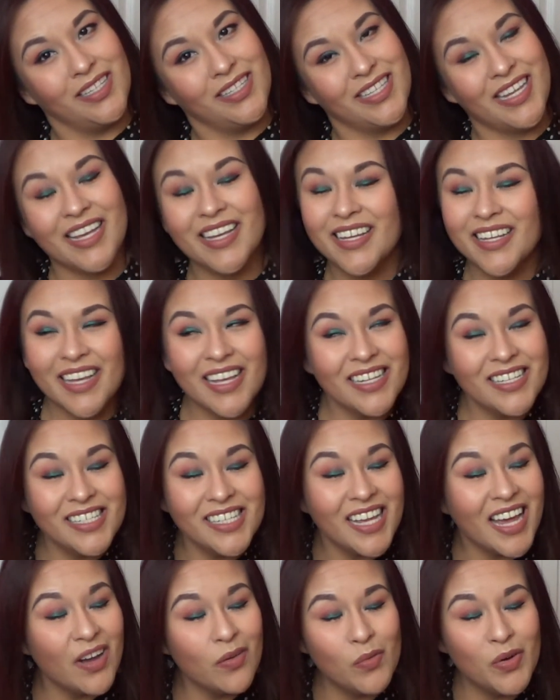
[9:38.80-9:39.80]
take a
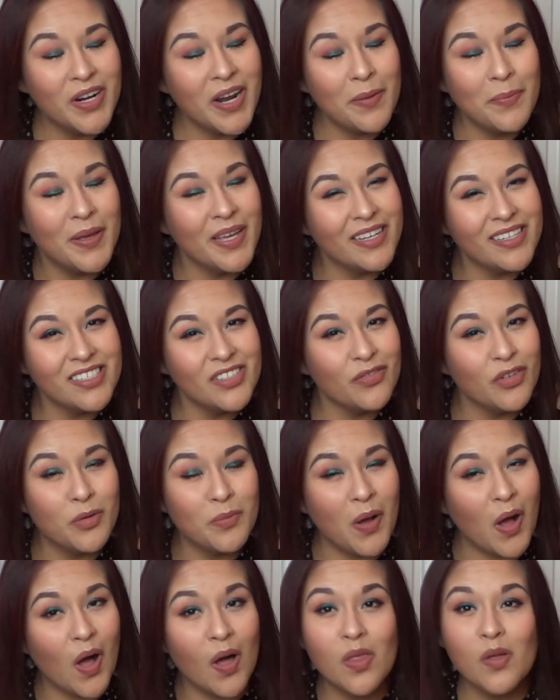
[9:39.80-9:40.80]
guess at what I picked
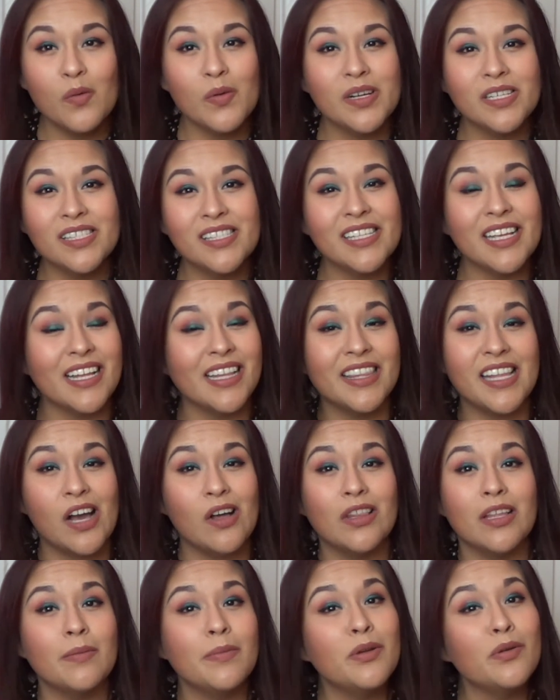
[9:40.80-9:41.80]
from all the ones?
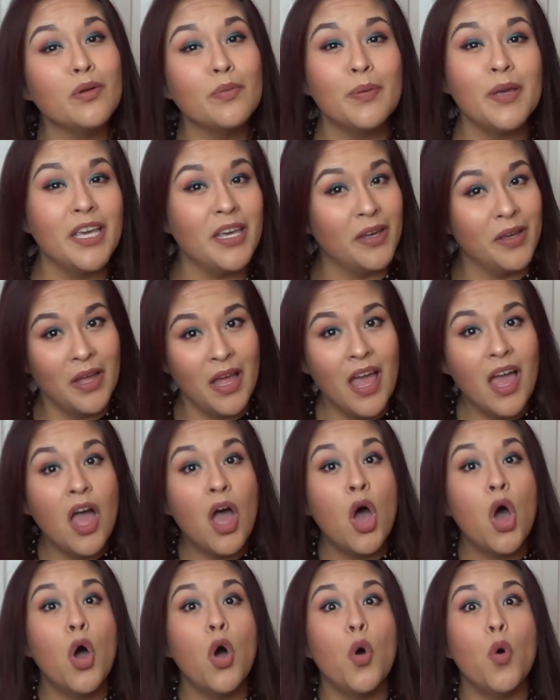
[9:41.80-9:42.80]
Now let me repeat
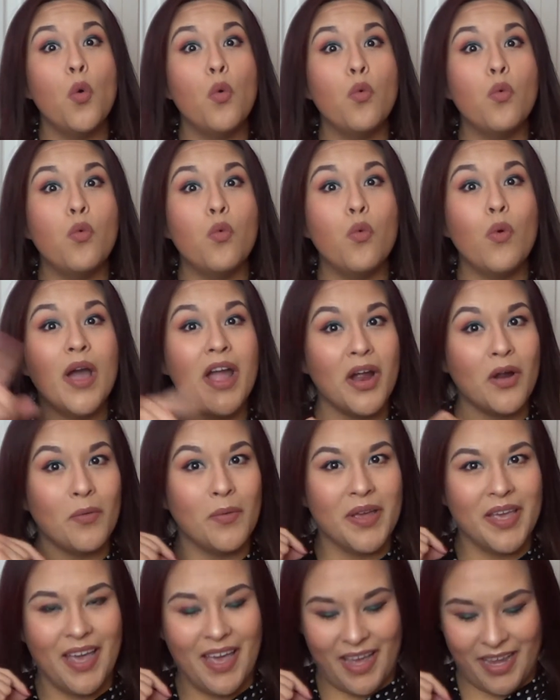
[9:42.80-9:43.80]
where
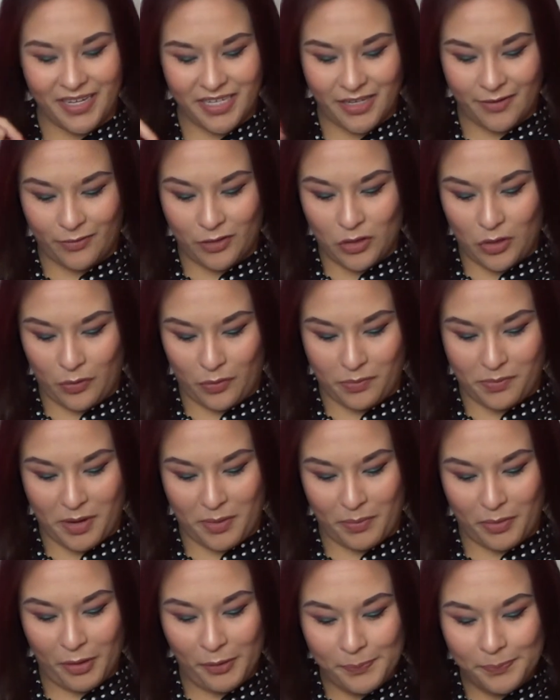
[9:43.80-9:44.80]
we ate if you don't
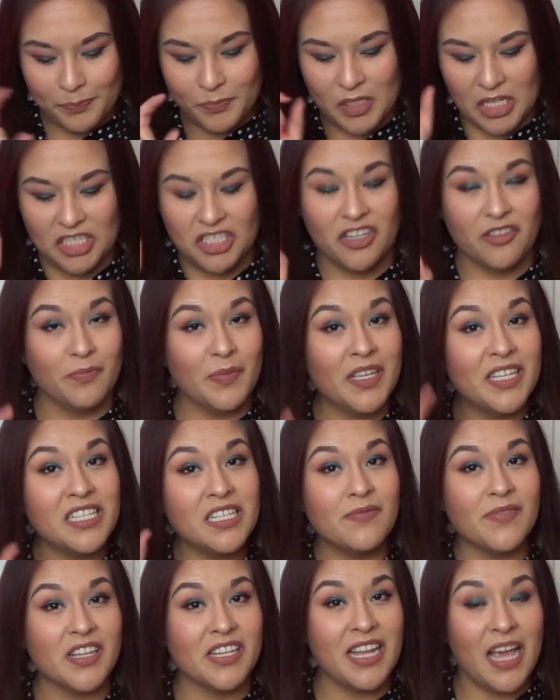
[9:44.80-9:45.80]
remember. Chef
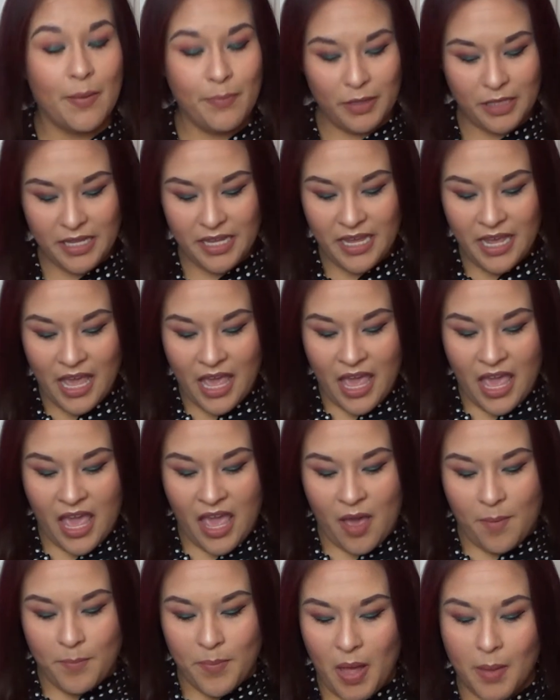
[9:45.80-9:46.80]
Mickey's, Via Napoli,
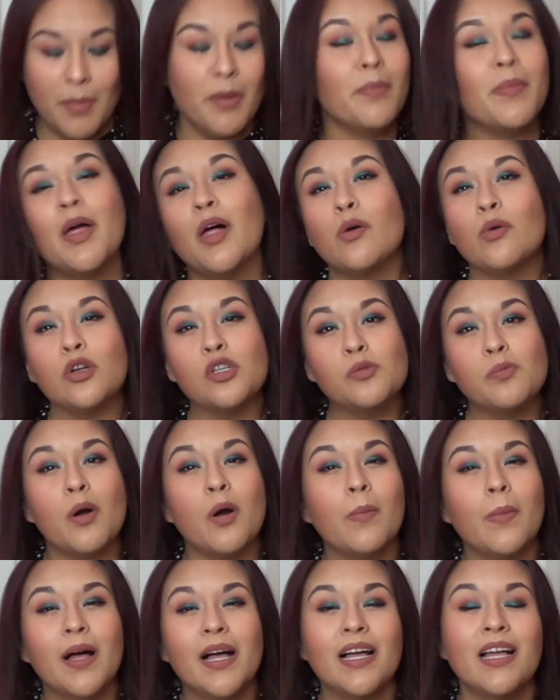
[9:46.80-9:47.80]
Mama Melrose
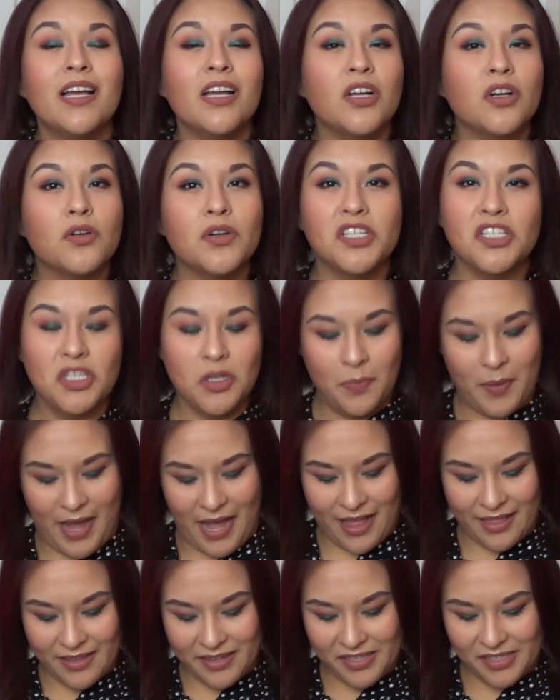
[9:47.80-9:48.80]
Boma, Crystal
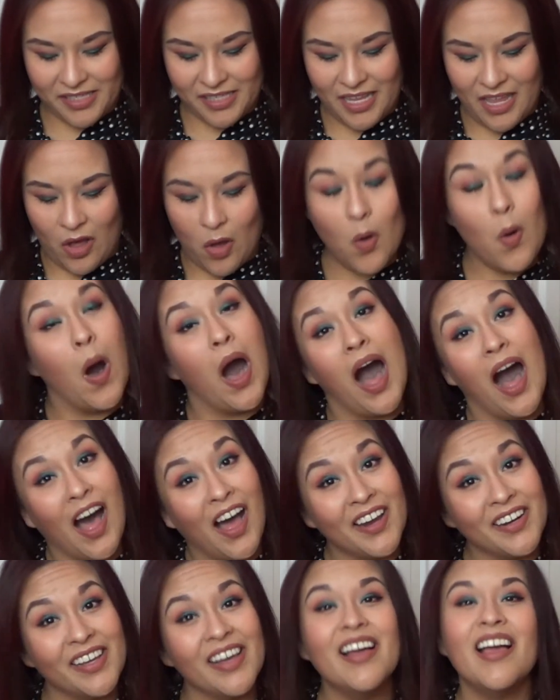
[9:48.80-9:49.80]
Palace,
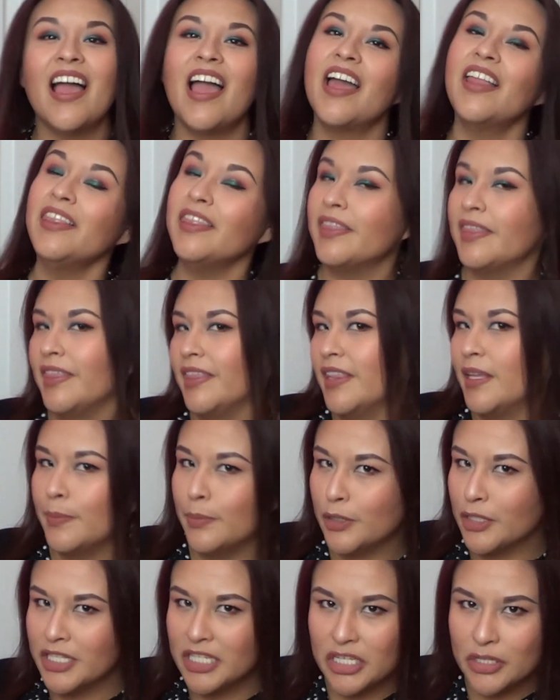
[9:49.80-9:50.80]
Ohana, and
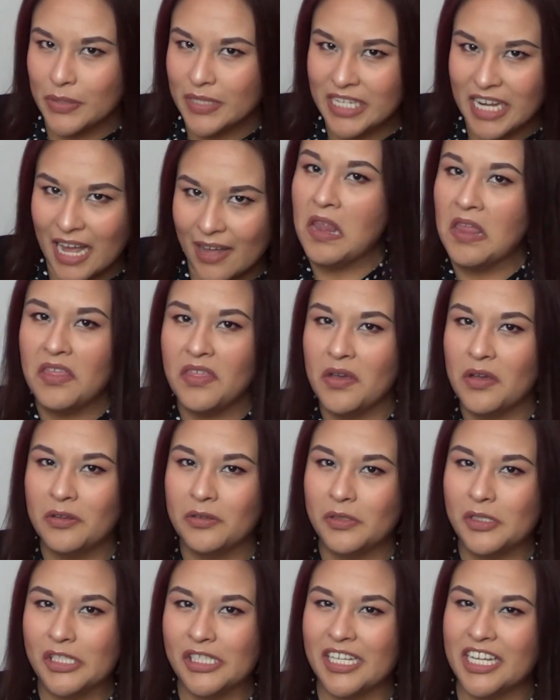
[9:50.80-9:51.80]
Liberty Tree Tavern. All
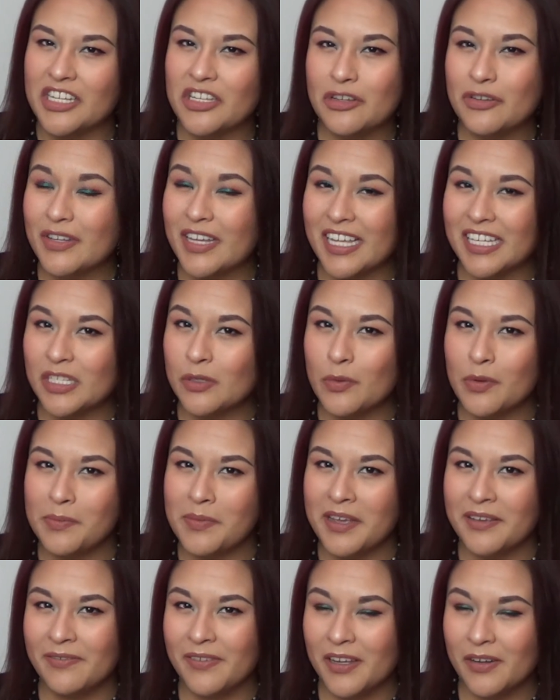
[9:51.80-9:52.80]
those, can you guess what
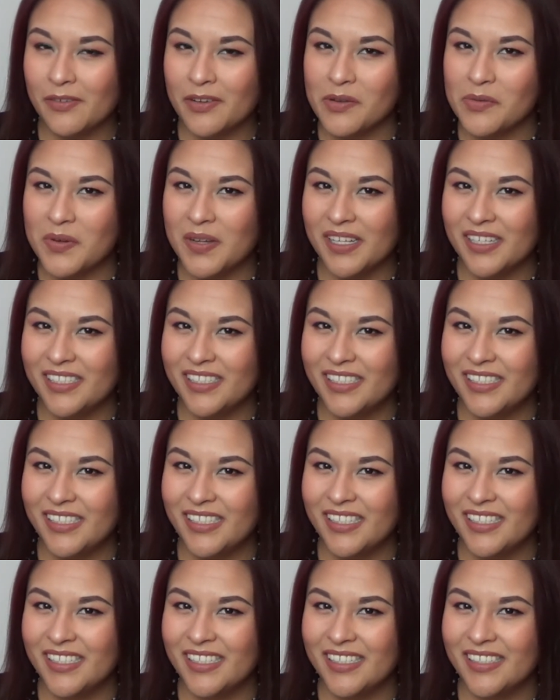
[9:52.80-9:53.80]
my favorite
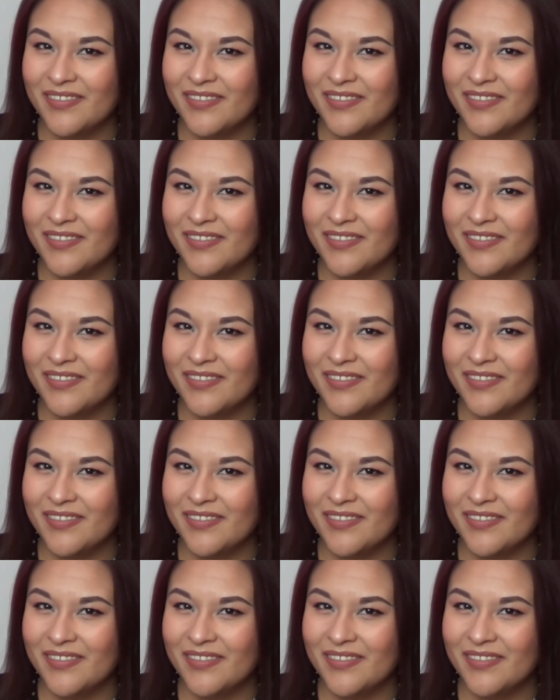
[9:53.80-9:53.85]
was?